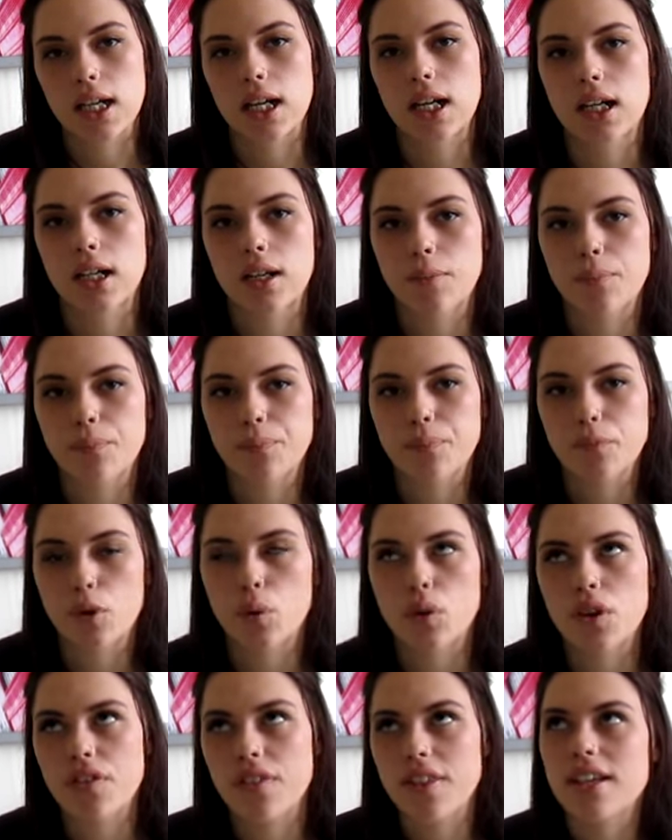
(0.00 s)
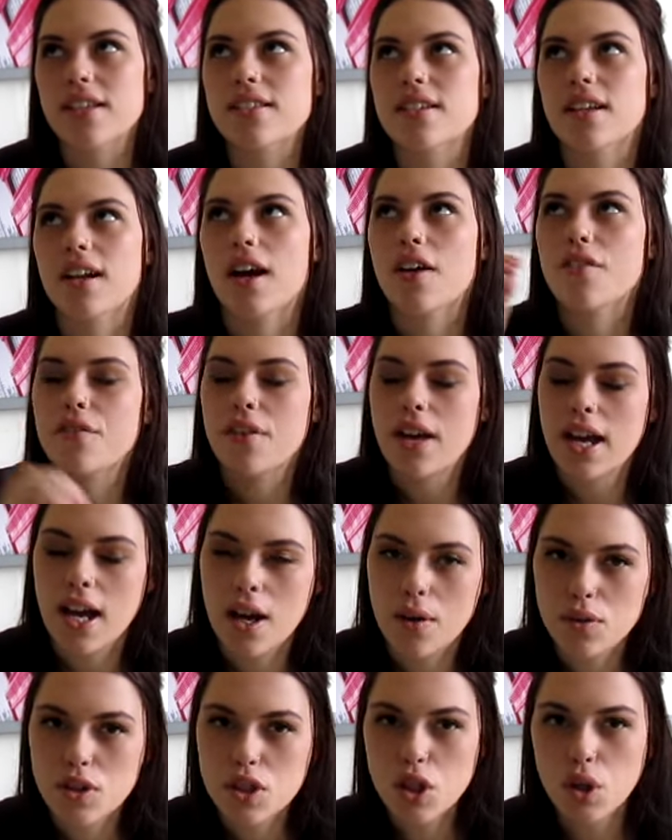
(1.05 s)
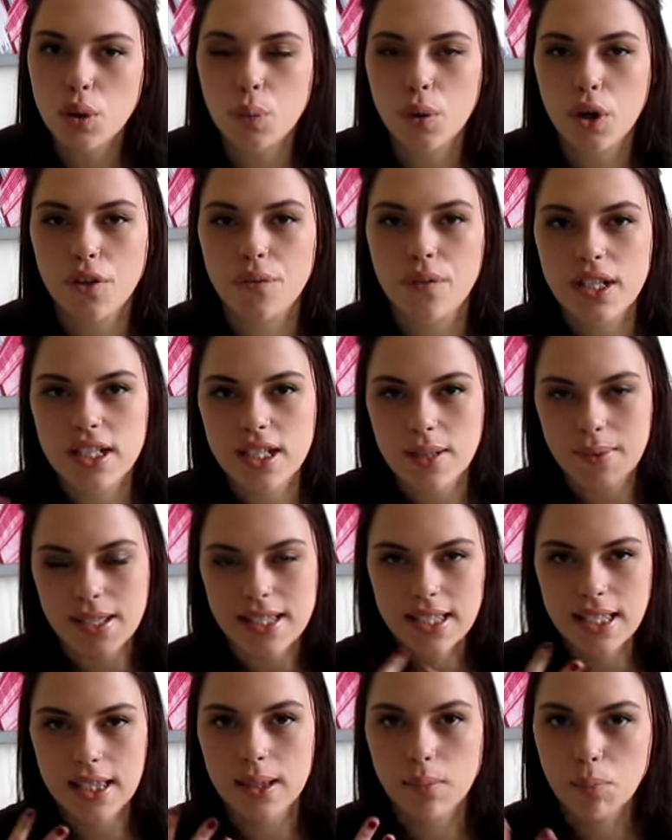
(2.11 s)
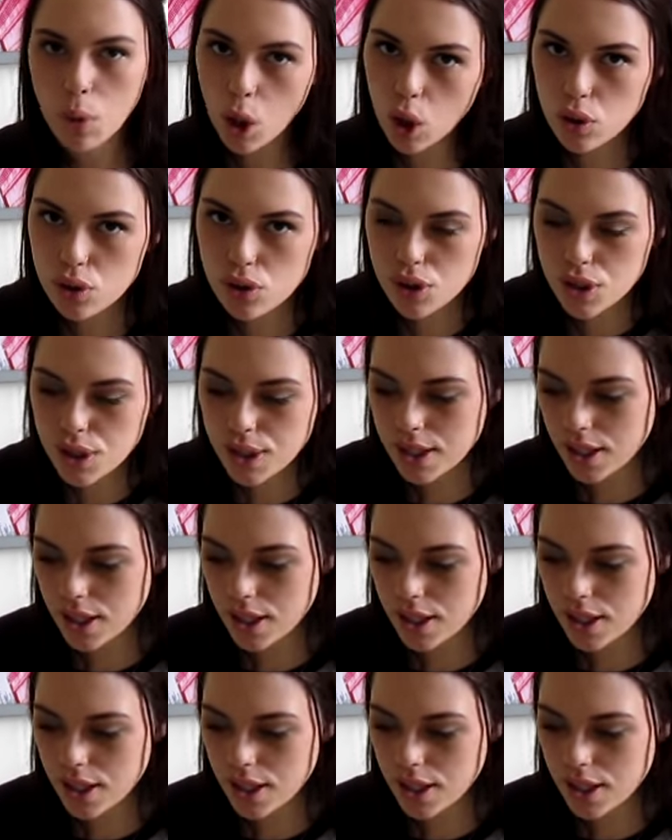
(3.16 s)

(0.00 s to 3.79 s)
or the things that I found were affecting my skin the most.